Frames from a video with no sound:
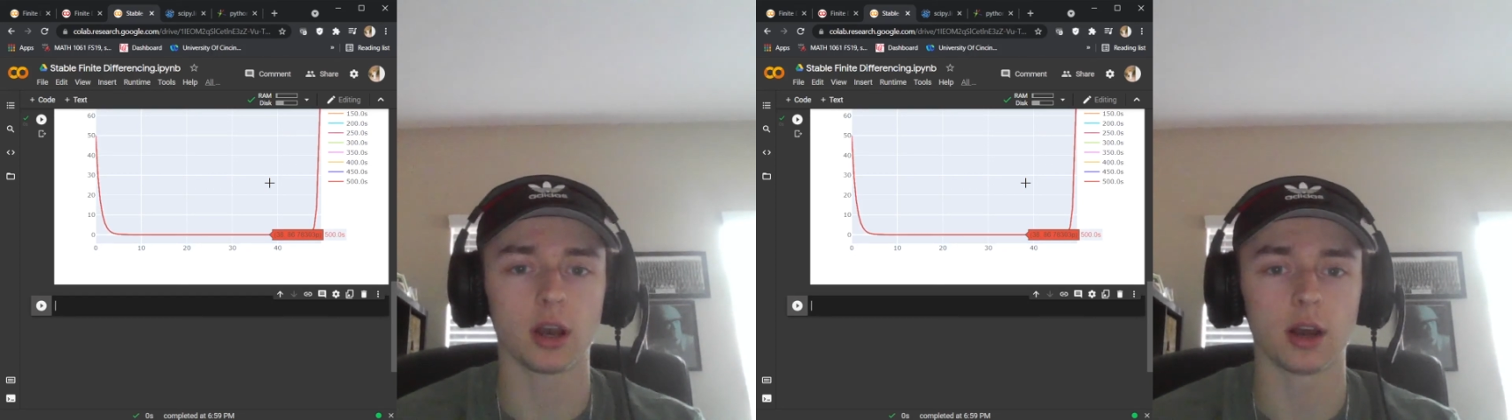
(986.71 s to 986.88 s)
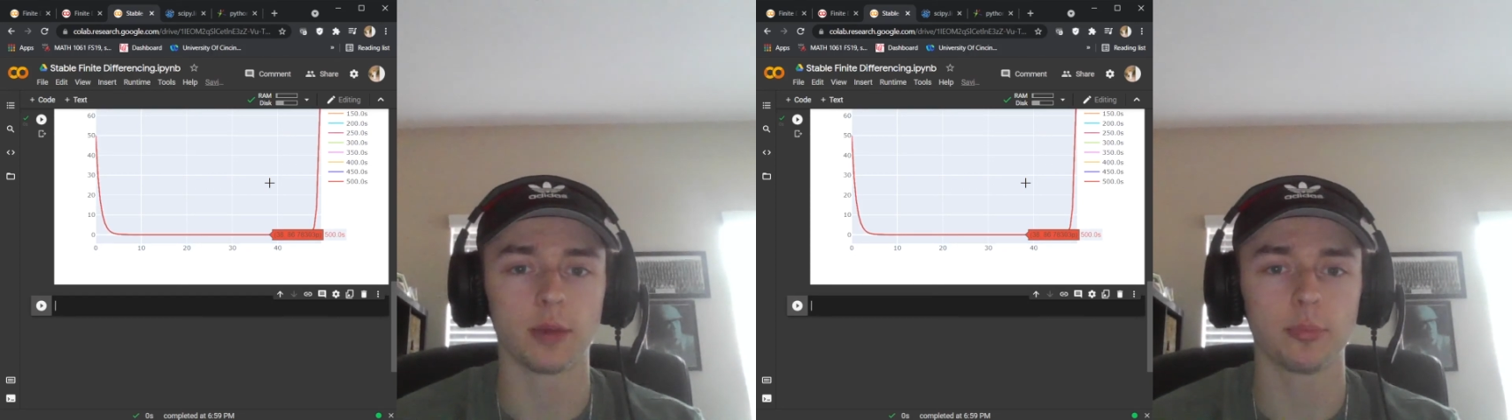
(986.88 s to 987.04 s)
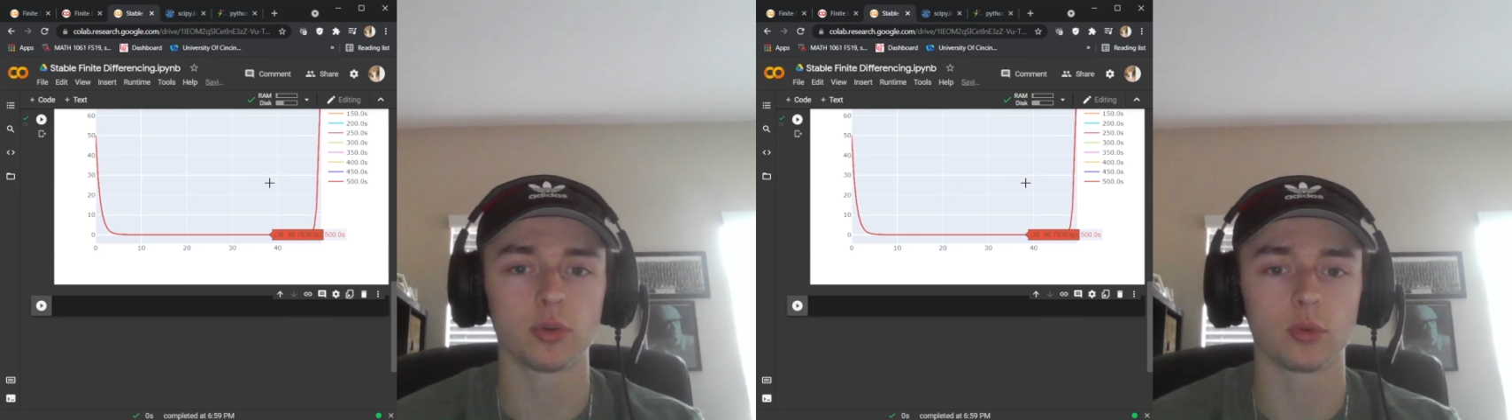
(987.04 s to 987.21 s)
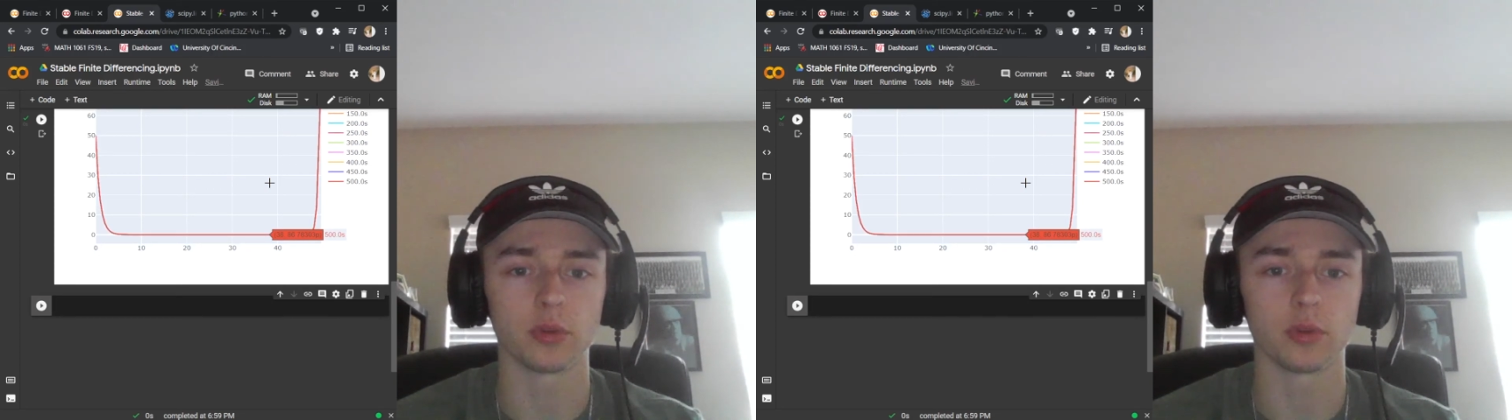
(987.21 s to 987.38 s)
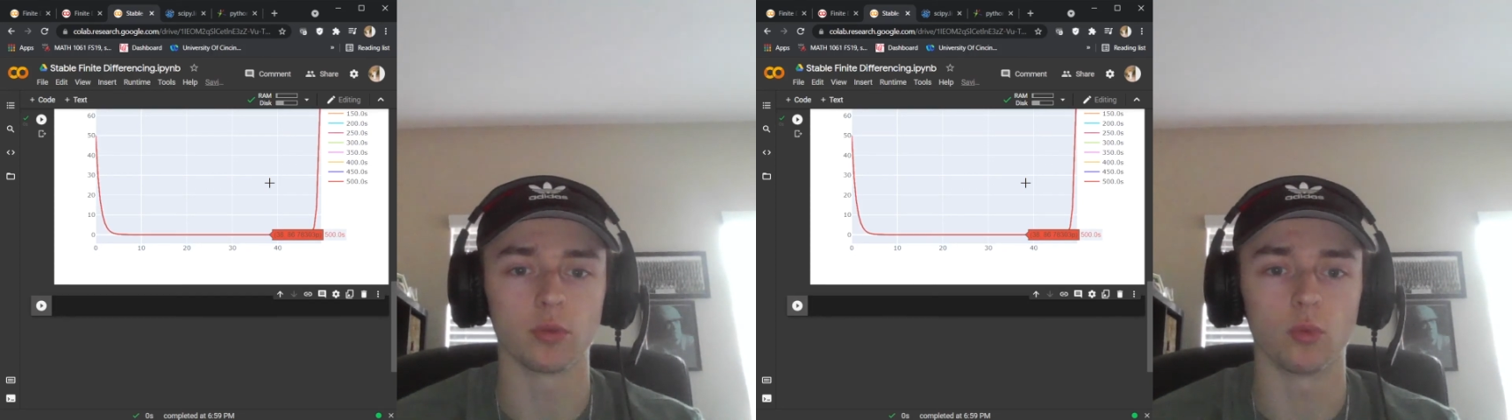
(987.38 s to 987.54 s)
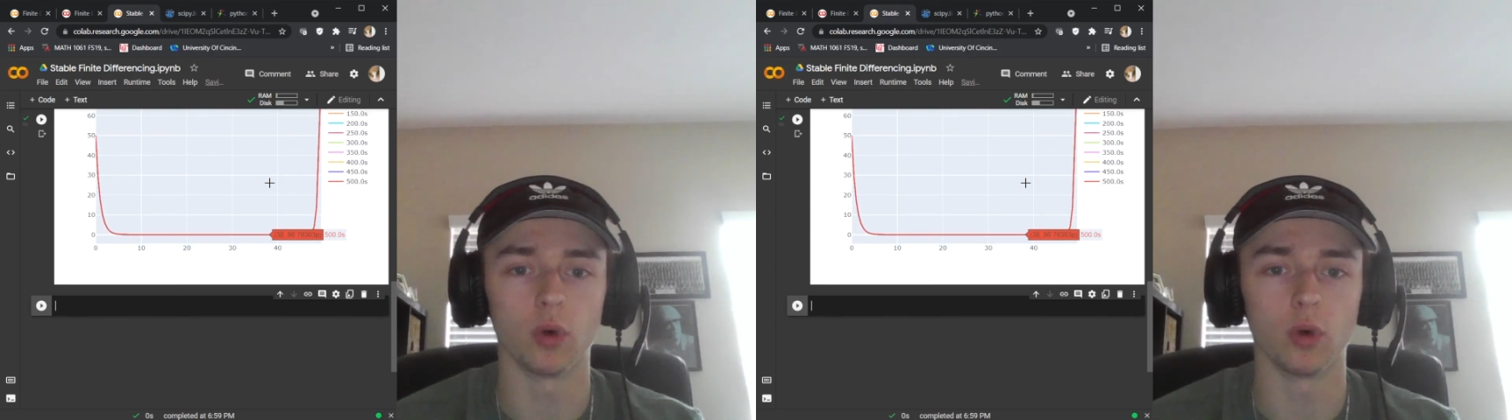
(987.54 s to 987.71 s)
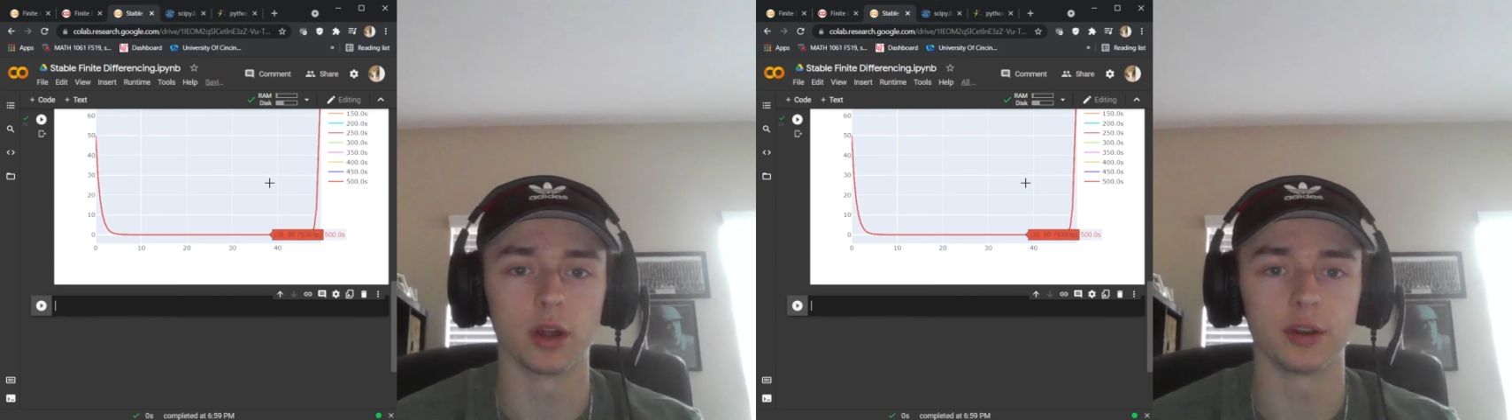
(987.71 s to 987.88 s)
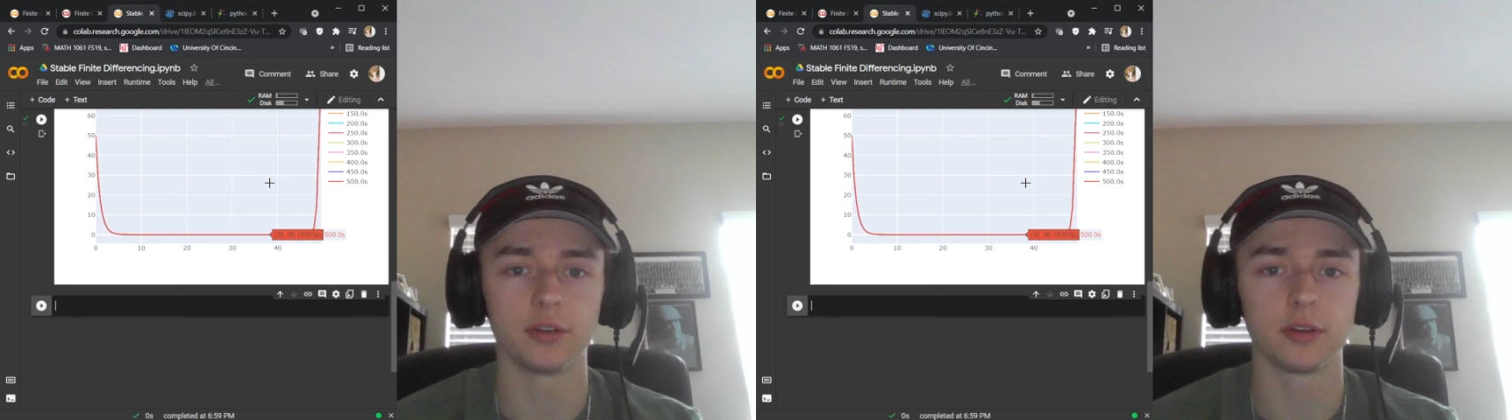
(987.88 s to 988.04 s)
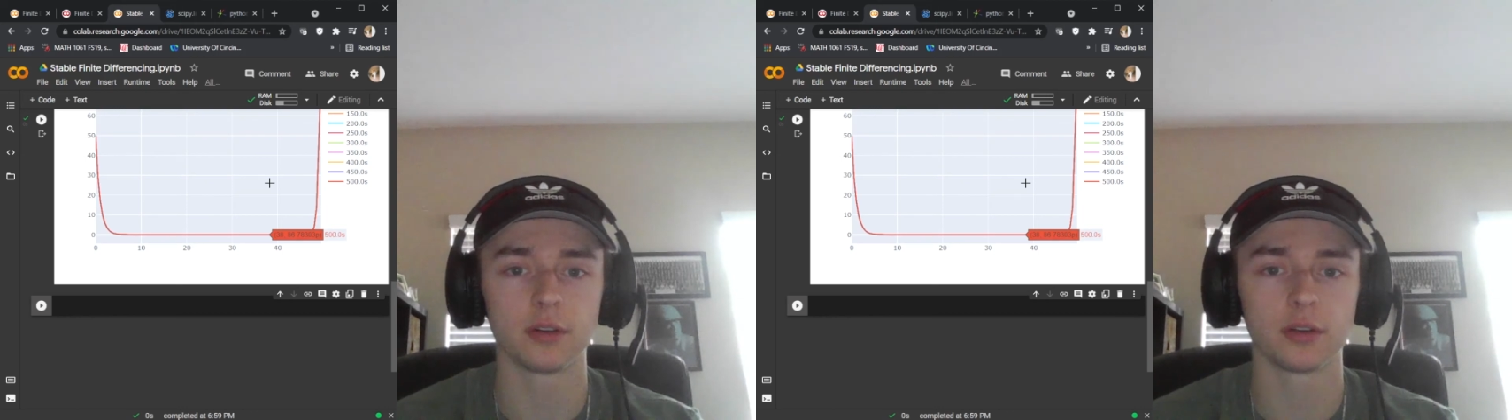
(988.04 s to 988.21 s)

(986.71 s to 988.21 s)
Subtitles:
up with one